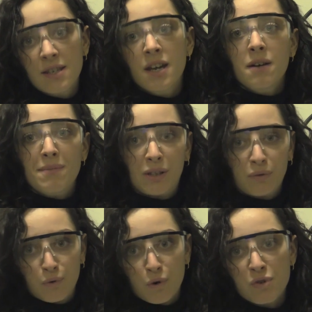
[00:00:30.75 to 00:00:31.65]
but of
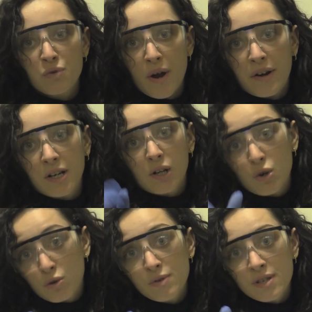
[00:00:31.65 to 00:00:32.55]
course wearing
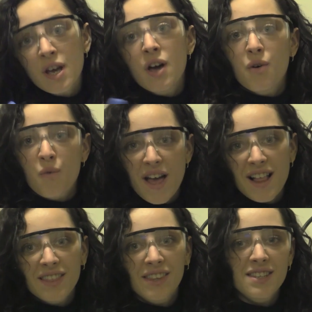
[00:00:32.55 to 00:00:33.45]
gloves, well,
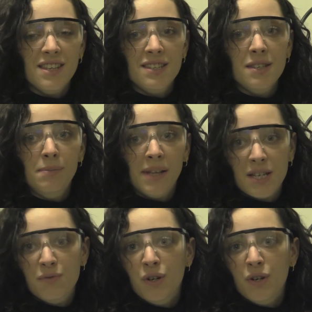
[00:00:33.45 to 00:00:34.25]
this is the place for